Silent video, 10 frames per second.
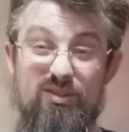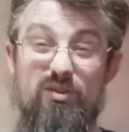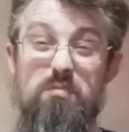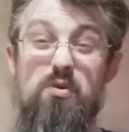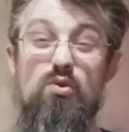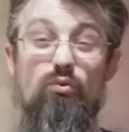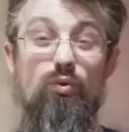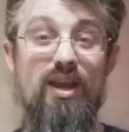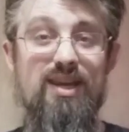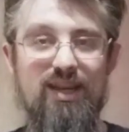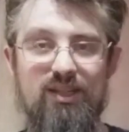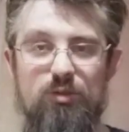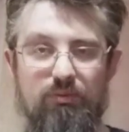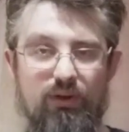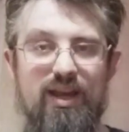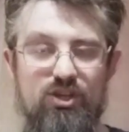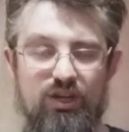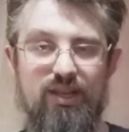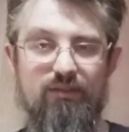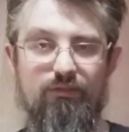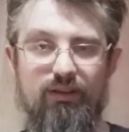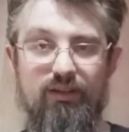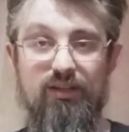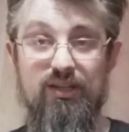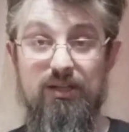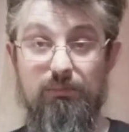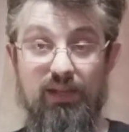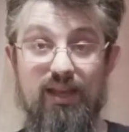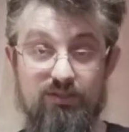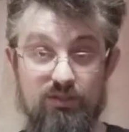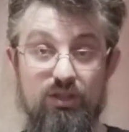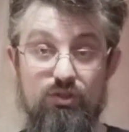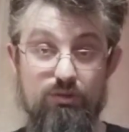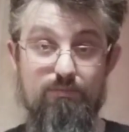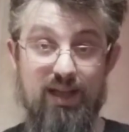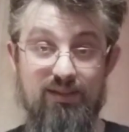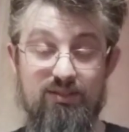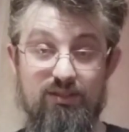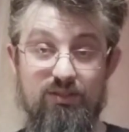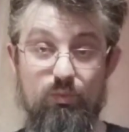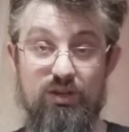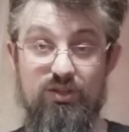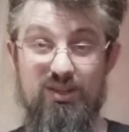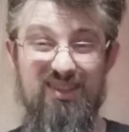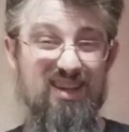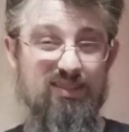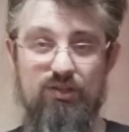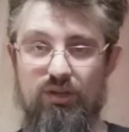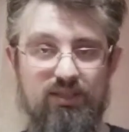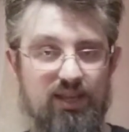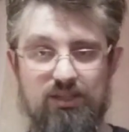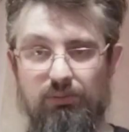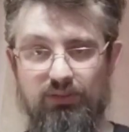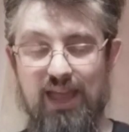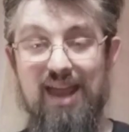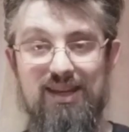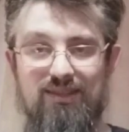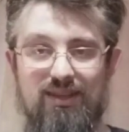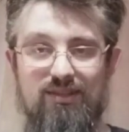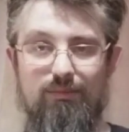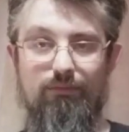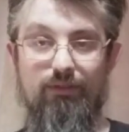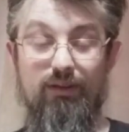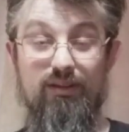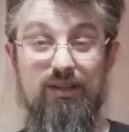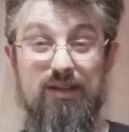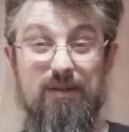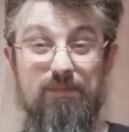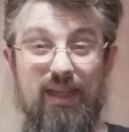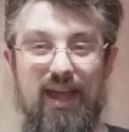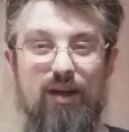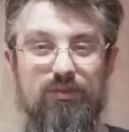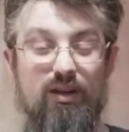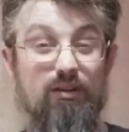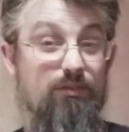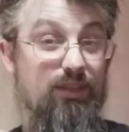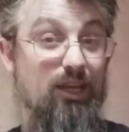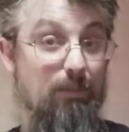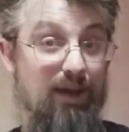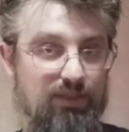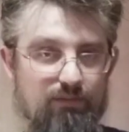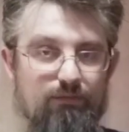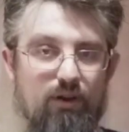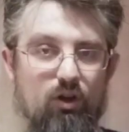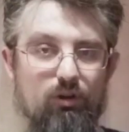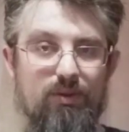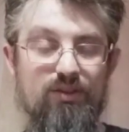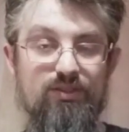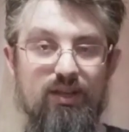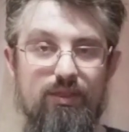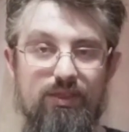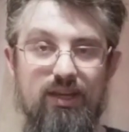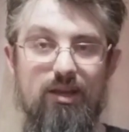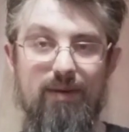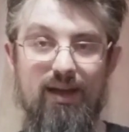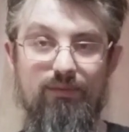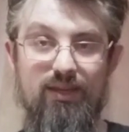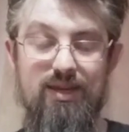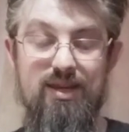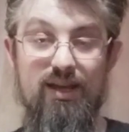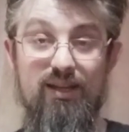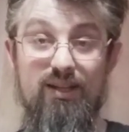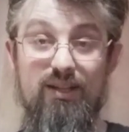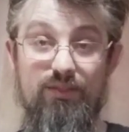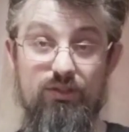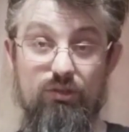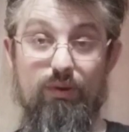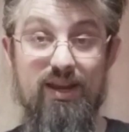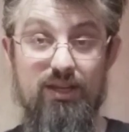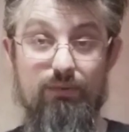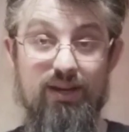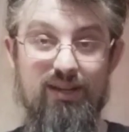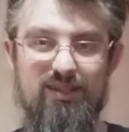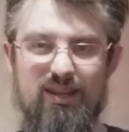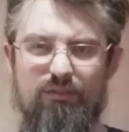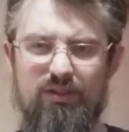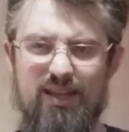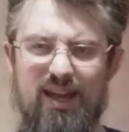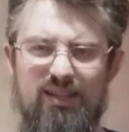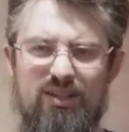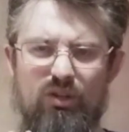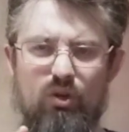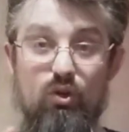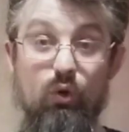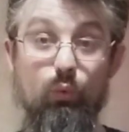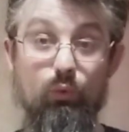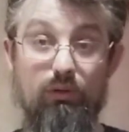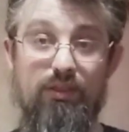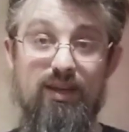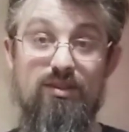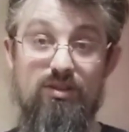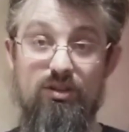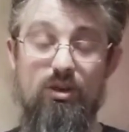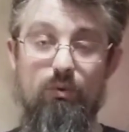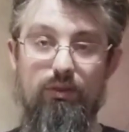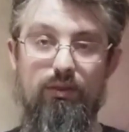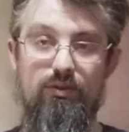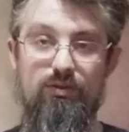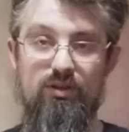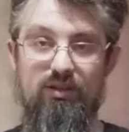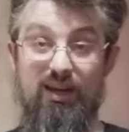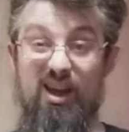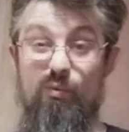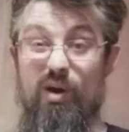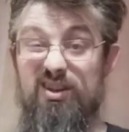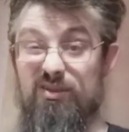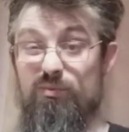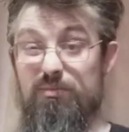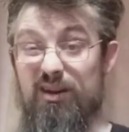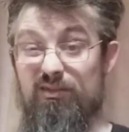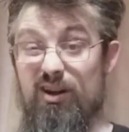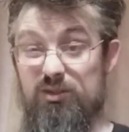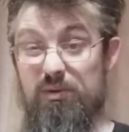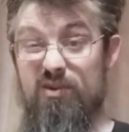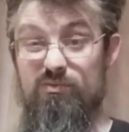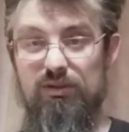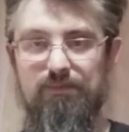got some great inspiration in for players and dungeon masters, which is easily translatable to any system, for how to kind of think about the environment and think about the terrain you're in and different tactics and cool things to do other than just like, I waste him with my crossbow.